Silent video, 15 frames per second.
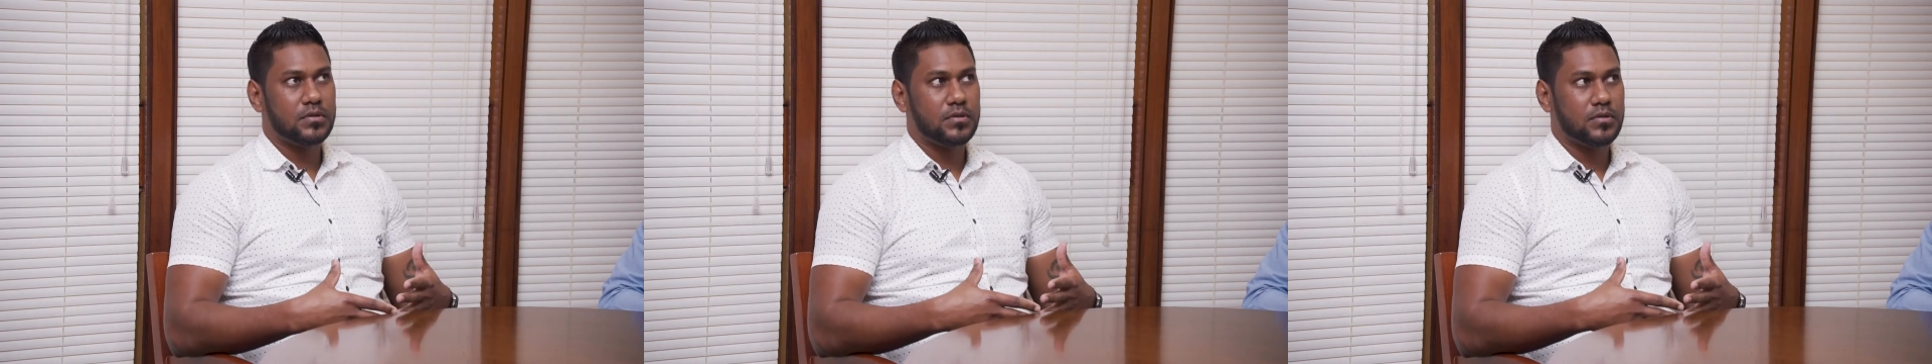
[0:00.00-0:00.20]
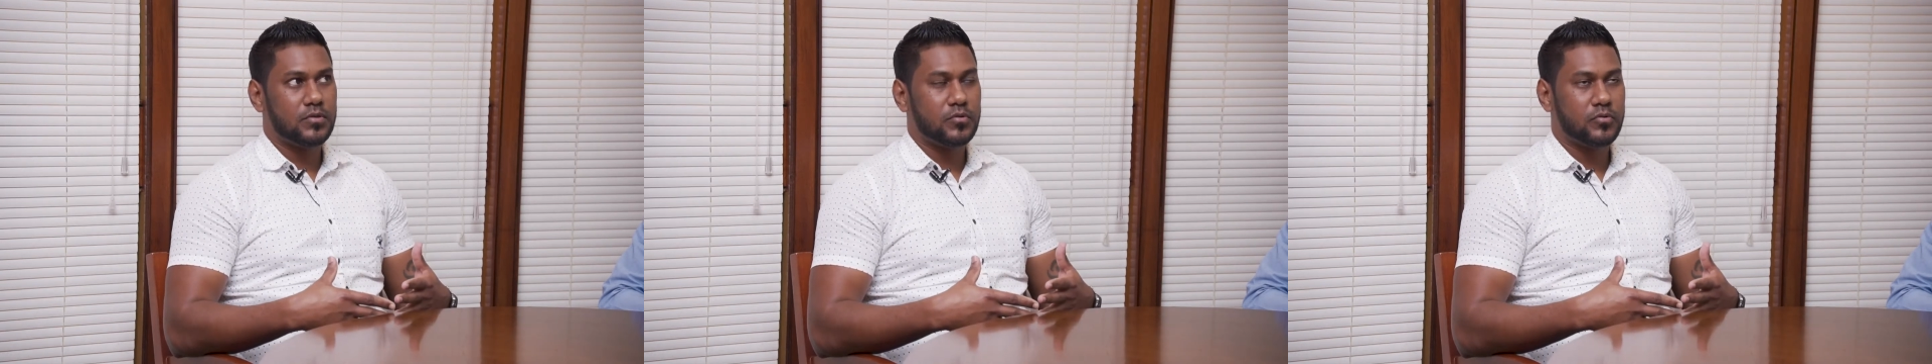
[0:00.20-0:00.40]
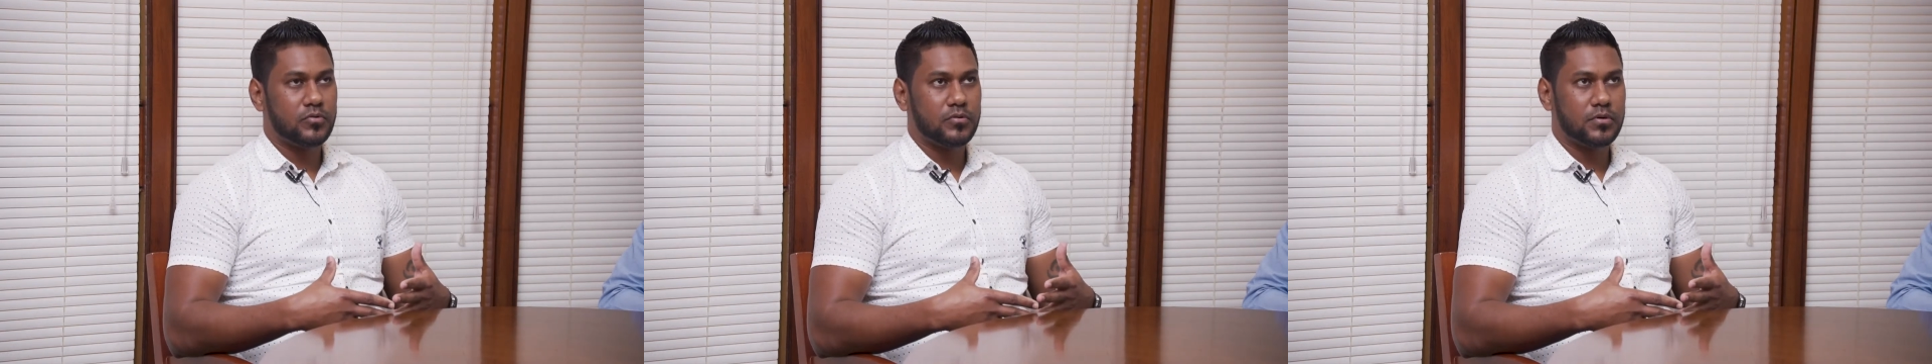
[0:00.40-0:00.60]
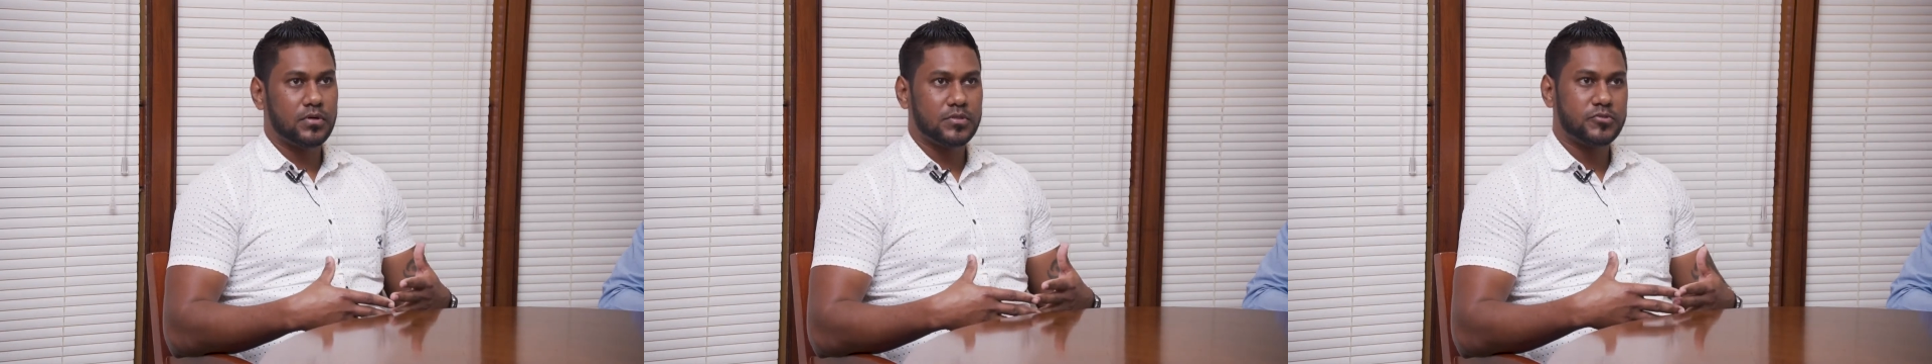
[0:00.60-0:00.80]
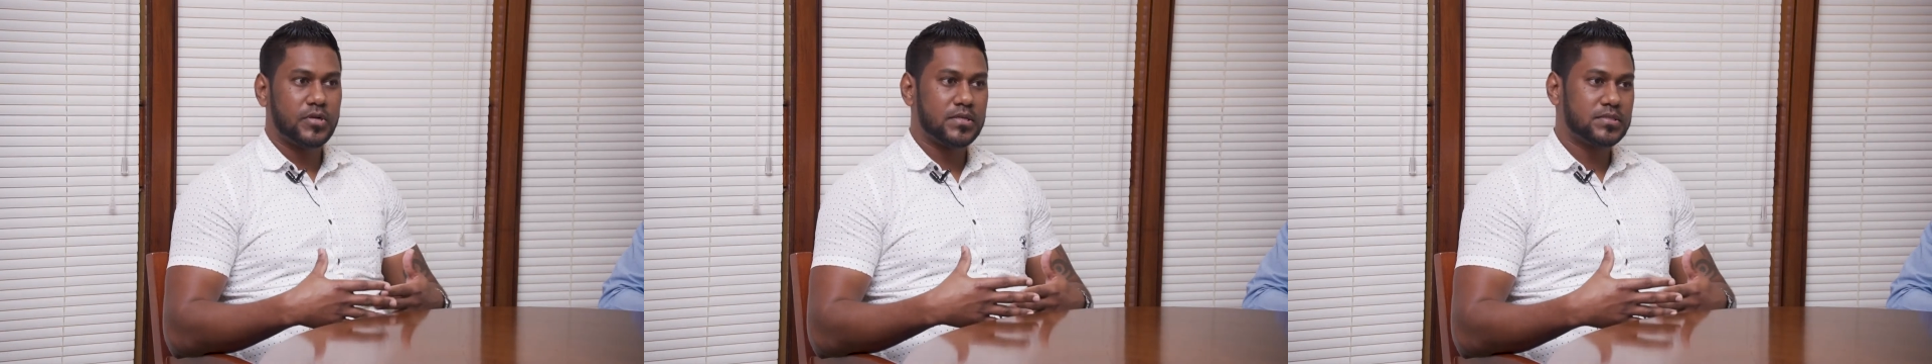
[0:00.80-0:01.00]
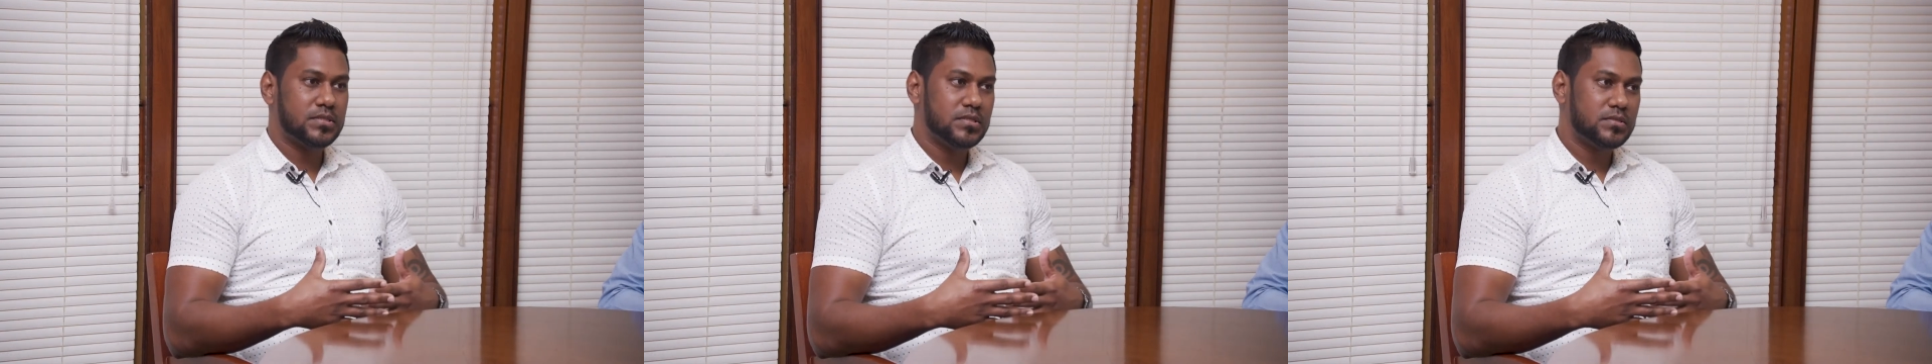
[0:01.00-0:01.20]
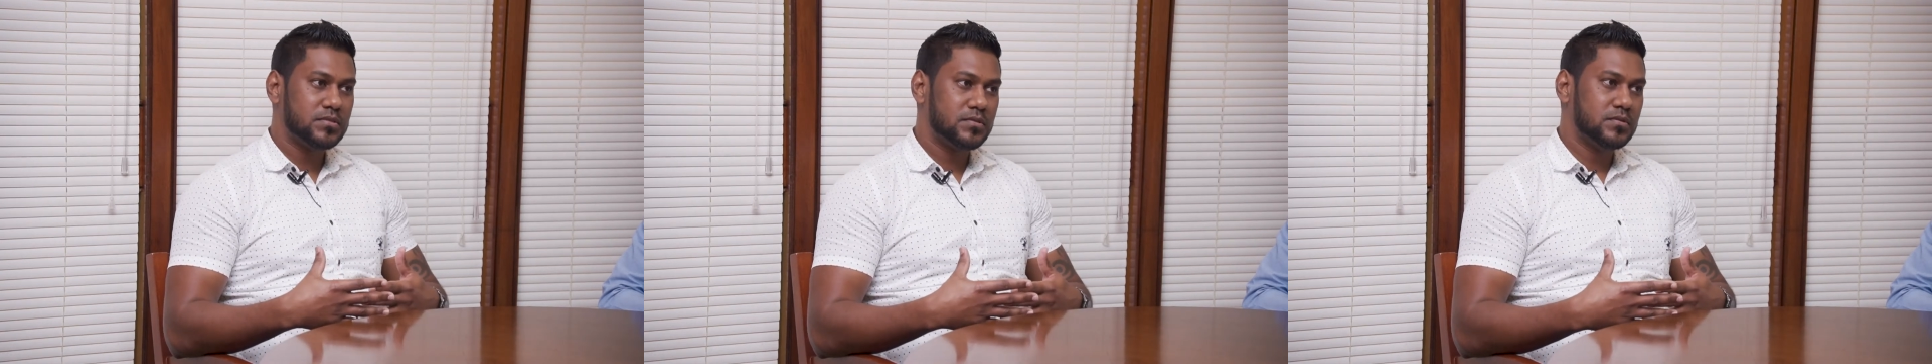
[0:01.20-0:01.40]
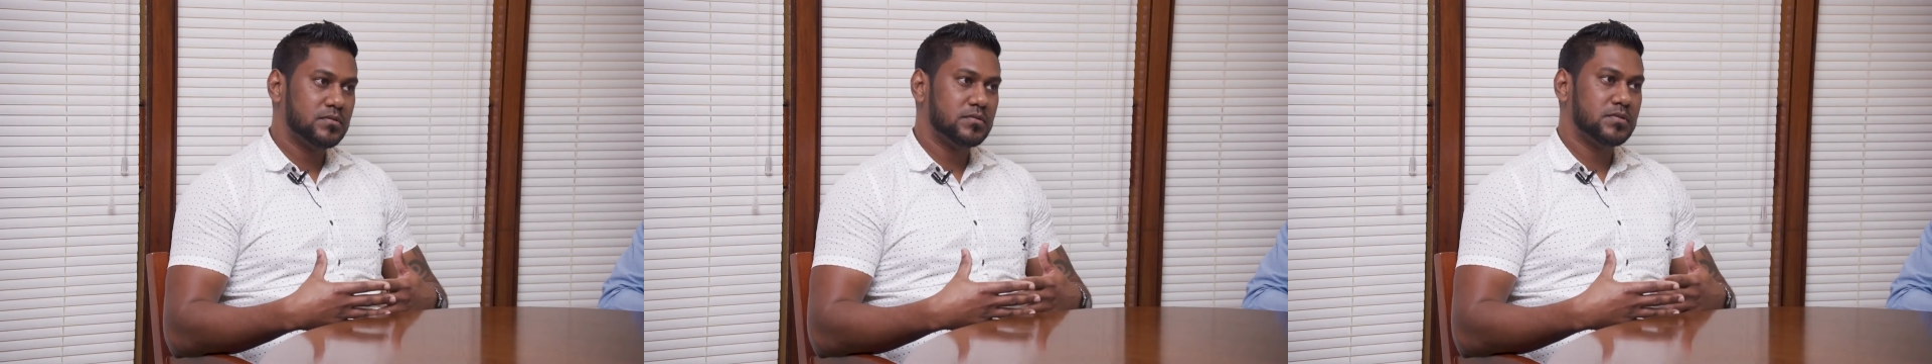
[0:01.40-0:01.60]
you're attracted
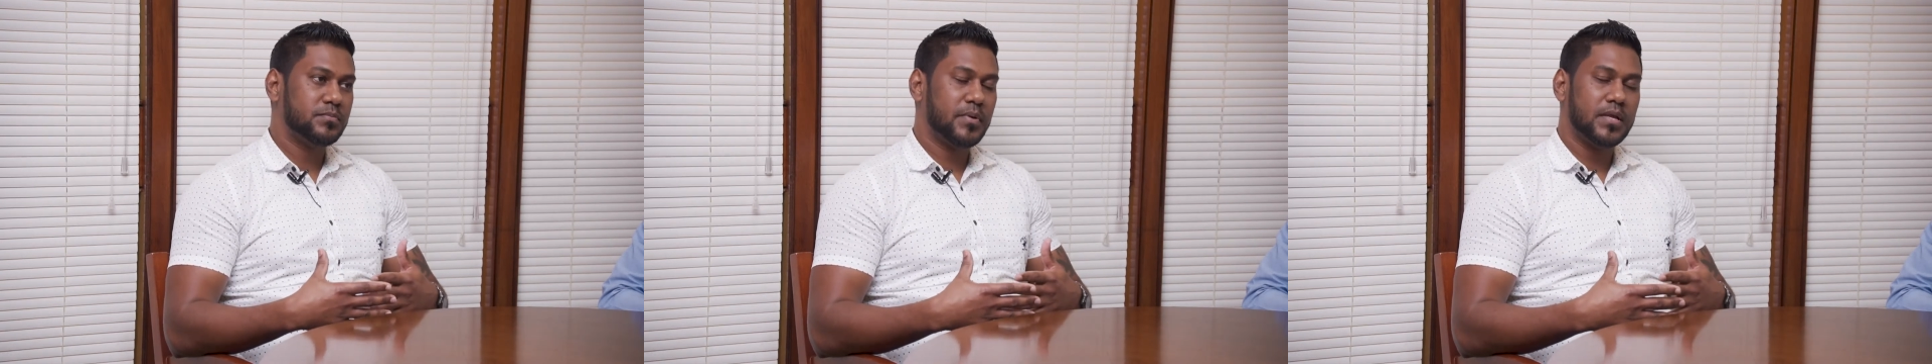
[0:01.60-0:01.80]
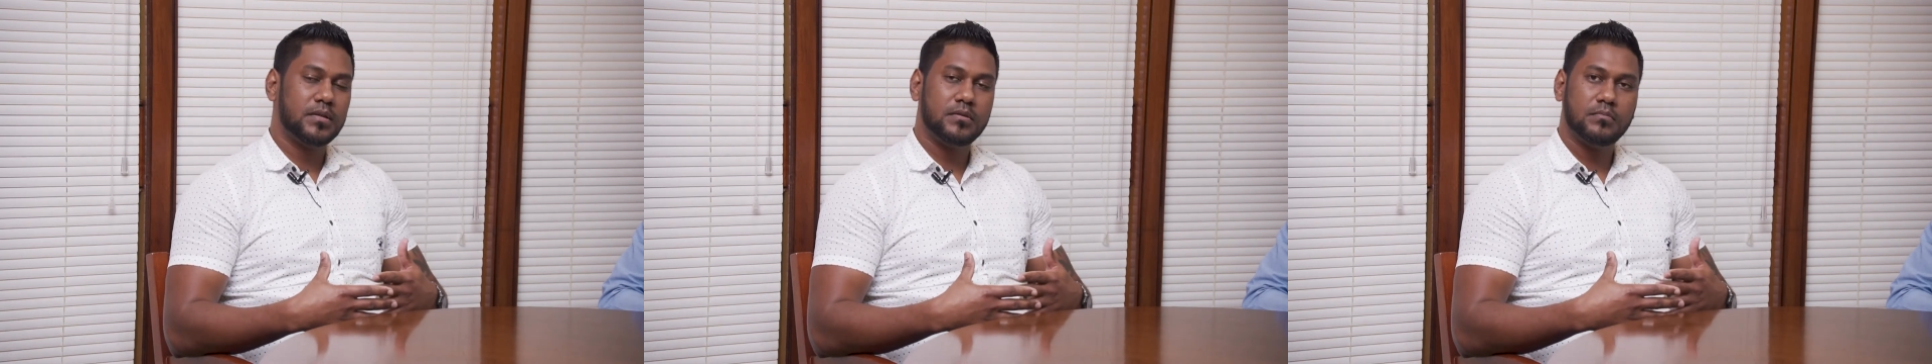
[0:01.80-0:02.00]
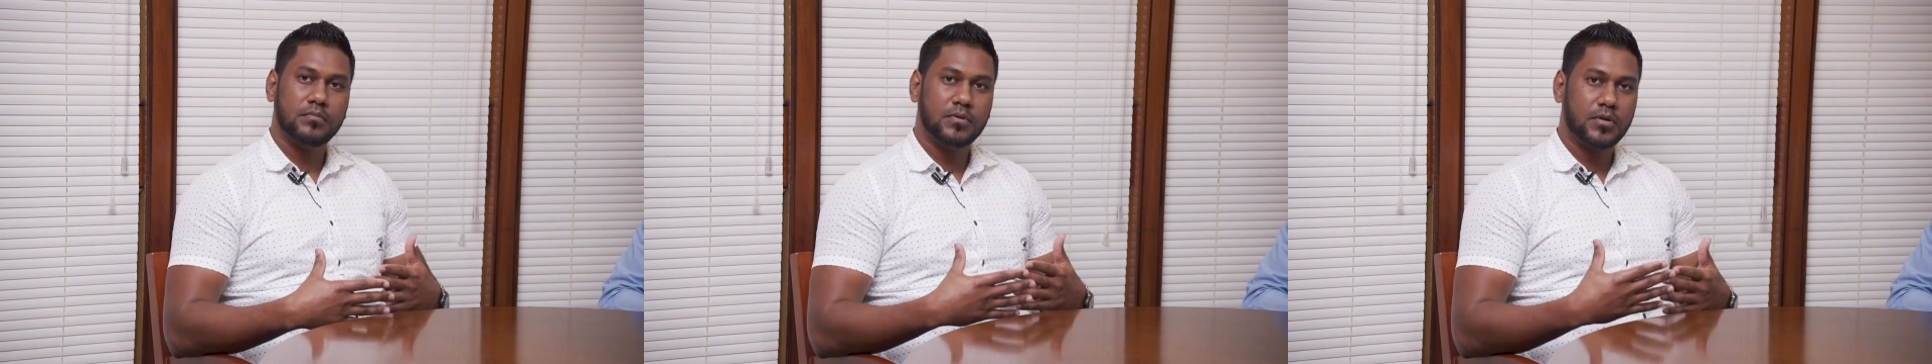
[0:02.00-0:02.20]
to spend